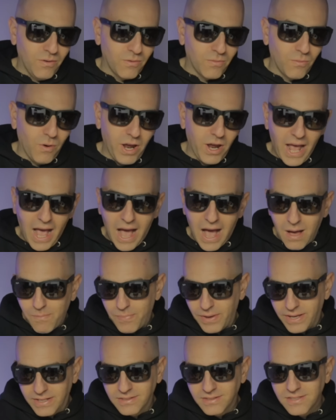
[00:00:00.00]
What
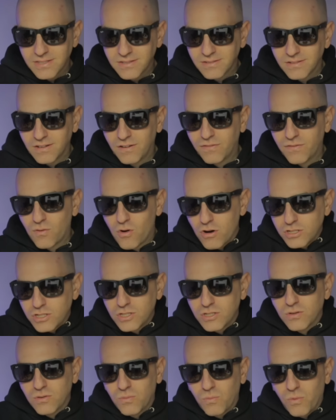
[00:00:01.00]
happened? Of
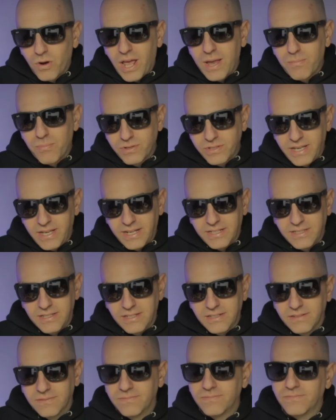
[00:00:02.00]
course, what I
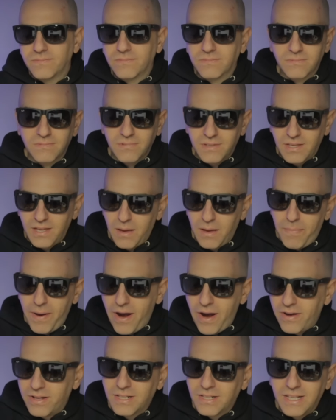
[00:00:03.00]
predicted.
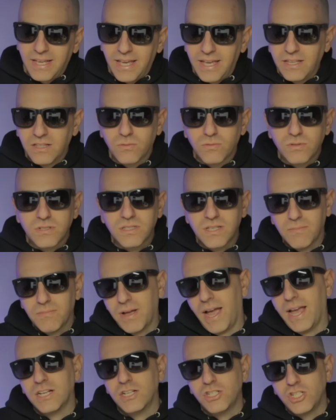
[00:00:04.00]
Apparently, there was
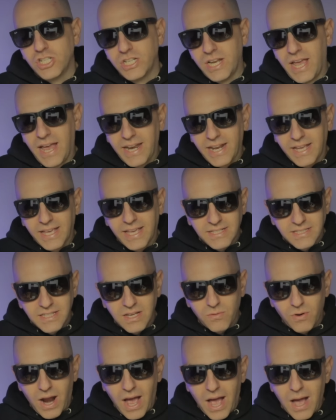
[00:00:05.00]
some kind of
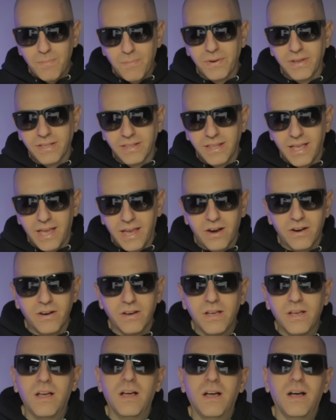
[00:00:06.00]
shenanigans that were happening
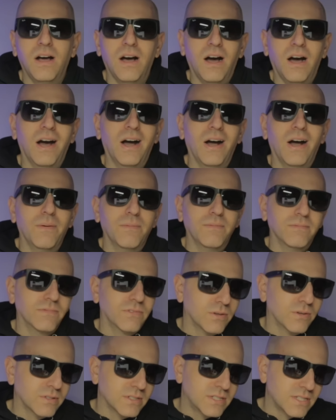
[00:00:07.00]
there.
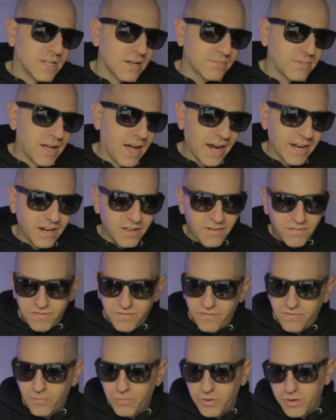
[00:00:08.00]
There was some kind
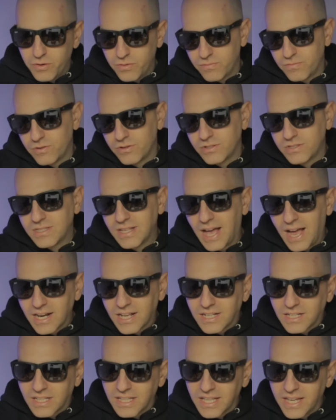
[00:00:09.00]
of, it's
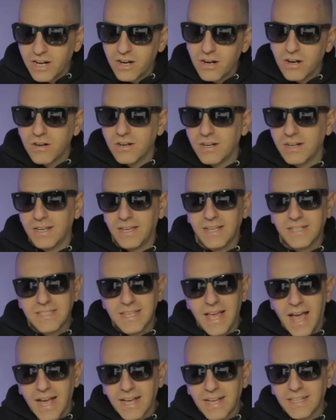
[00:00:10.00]
not clear
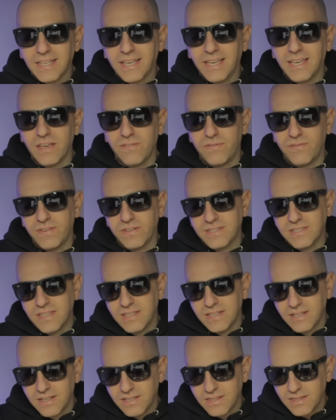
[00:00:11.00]
exactly if it's
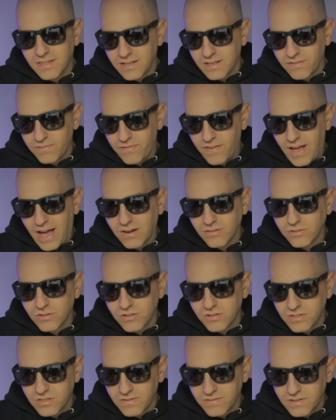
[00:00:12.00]
the
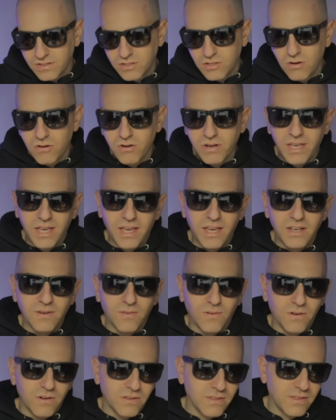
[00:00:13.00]
founders of the
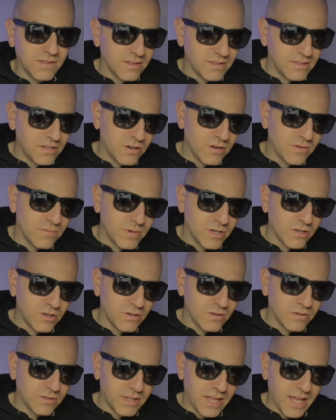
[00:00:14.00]
token or the
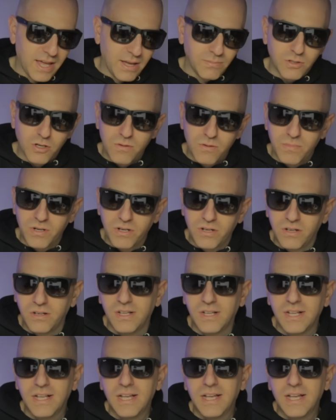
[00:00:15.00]
terminal, the Ape Terminal,